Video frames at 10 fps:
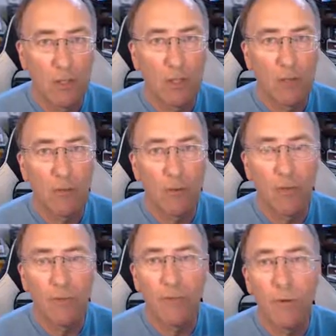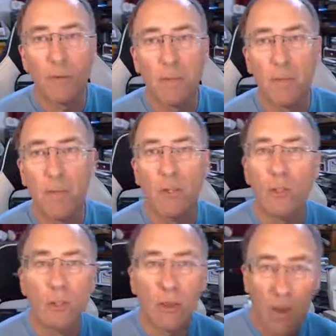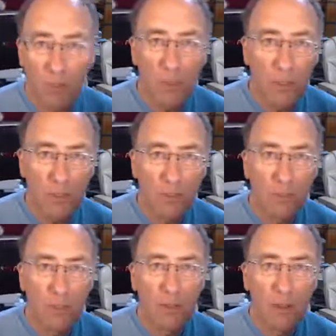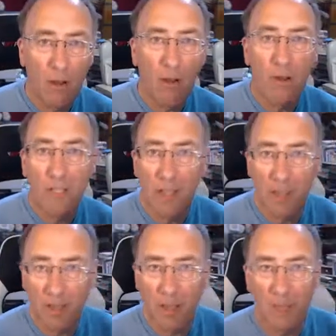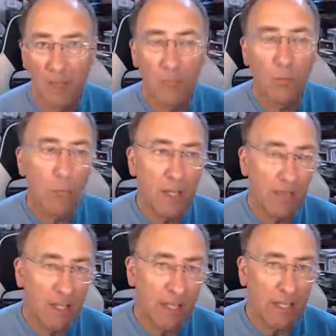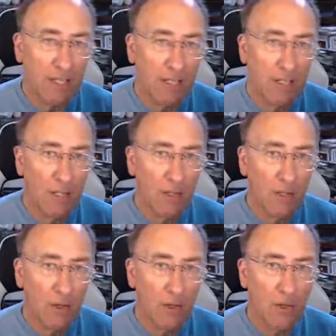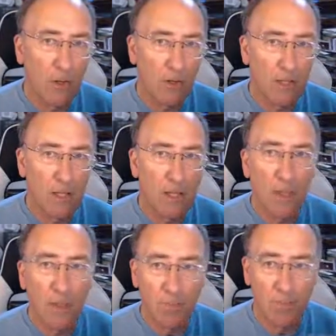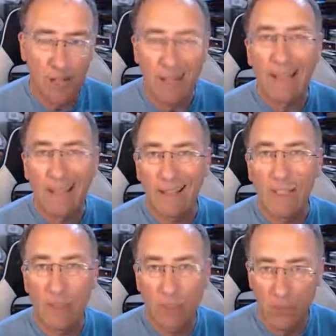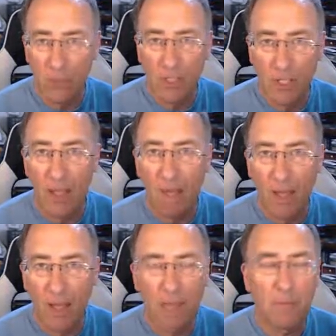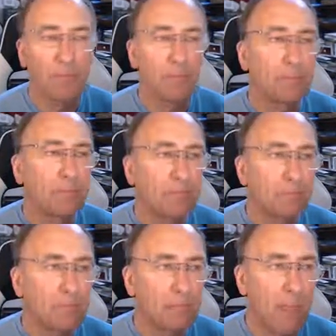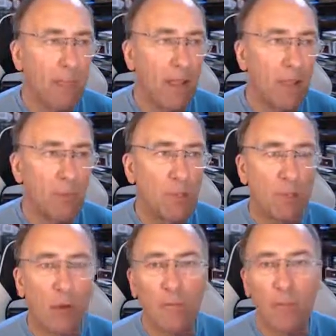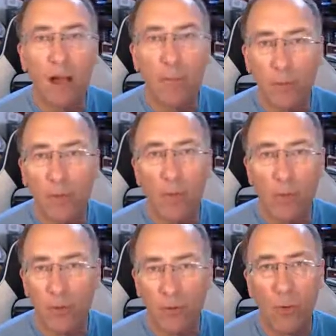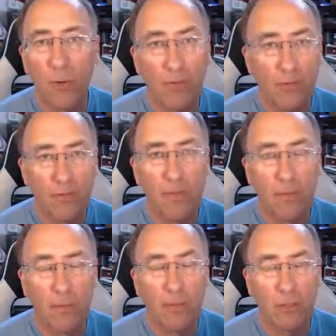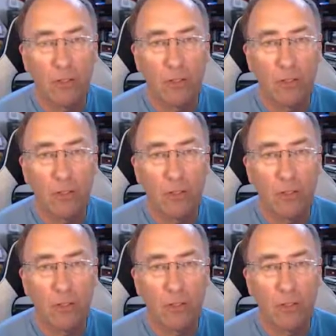from the fourth dimension upwards are telepathic, and we've yet on a blanket to receive that. As we evolve up through the fourth and the fifth dimension,